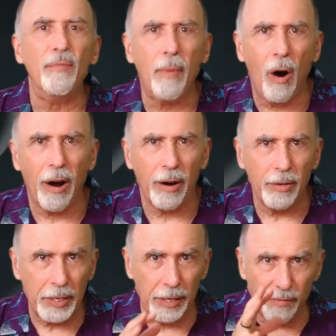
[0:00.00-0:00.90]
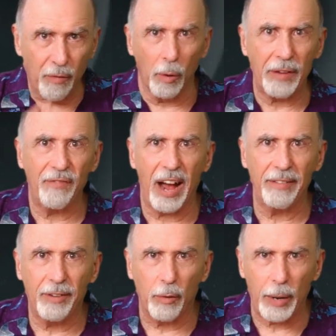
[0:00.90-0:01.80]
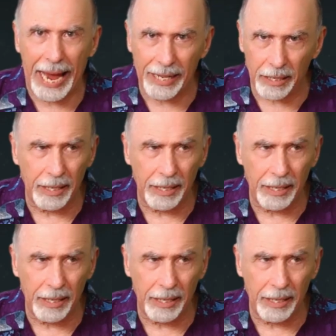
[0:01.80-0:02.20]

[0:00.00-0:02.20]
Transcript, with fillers: Mars in a 45 degree angle,